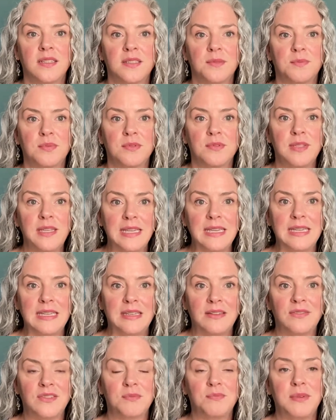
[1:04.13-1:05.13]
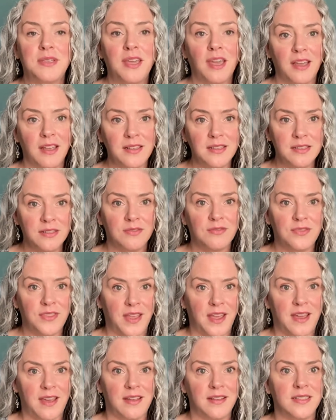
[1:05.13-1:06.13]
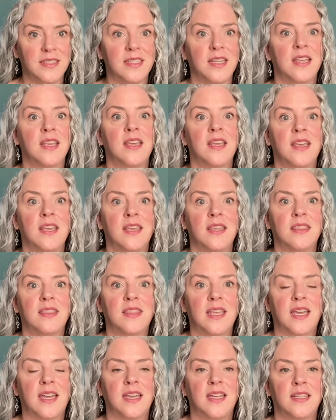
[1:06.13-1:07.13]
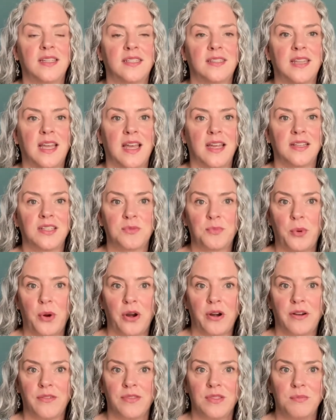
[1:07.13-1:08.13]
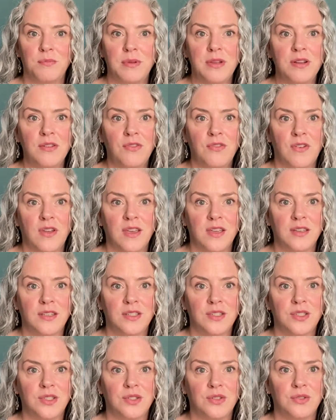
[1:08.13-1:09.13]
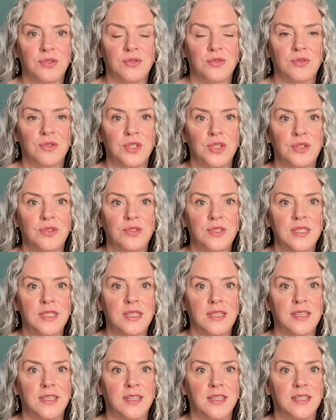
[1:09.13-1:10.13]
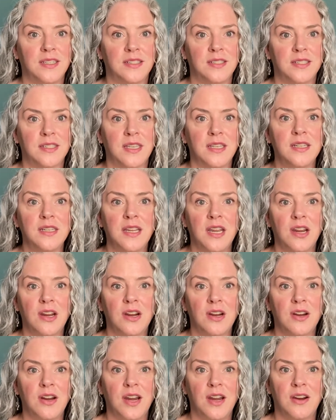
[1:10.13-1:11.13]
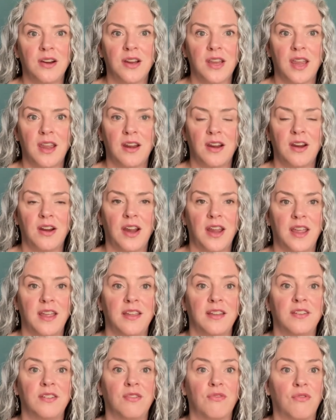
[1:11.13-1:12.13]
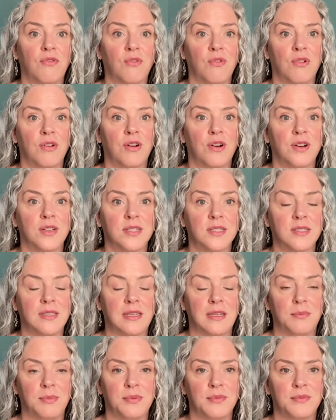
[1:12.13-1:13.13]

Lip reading: believed because of that is part of the benefit to using it in skincare, hair care, and for sleep.